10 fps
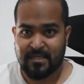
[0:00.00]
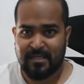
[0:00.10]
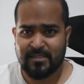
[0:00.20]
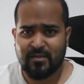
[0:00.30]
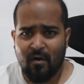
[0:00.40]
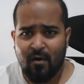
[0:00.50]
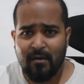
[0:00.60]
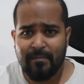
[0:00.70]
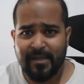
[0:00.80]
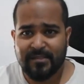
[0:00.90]
It's
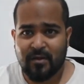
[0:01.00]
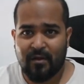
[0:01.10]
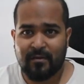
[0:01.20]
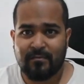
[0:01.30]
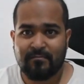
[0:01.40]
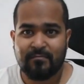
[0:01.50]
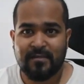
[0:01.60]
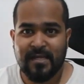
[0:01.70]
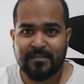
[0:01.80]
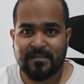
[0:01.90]
all based on
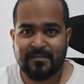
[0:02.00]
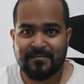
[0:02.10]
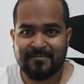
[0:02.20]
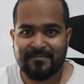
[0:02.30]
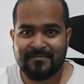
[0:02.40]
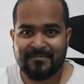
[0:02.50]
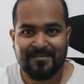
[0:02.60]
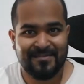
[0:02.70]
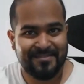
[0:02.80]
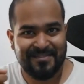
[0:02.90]
this.
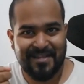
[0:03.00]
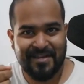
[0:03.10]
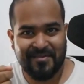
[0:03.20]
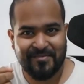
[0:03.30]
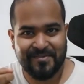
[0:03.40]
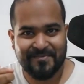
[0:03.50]
Stay tuned.